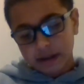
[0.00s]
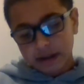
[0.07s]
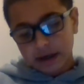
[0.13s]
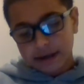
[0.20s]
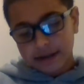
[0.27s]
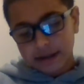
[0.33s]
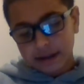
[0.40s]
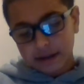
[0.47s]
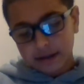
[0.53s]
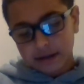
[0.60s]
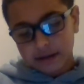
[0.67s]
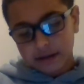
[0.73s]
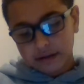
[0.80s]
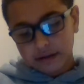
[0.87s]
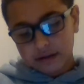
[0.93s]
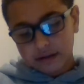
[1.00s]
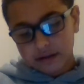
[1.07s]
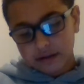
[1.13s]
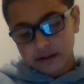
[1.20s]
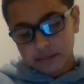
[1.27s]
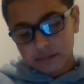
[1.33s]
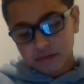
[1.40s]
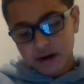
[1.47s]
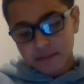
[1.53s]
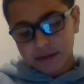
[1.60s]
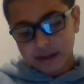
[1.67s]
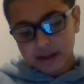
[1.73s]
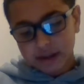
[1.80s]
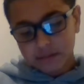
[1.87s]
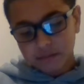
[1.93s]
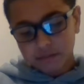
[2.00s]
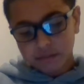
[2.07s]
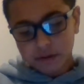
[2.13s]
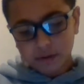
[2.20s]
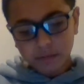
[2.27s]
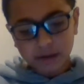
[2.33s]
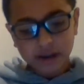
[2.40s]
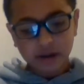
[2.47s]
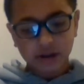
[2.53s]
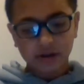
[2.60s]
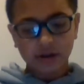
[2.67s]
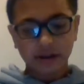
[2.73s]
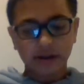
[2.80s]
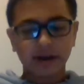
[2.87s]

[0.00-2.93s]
I think the premise is somewhat interesting.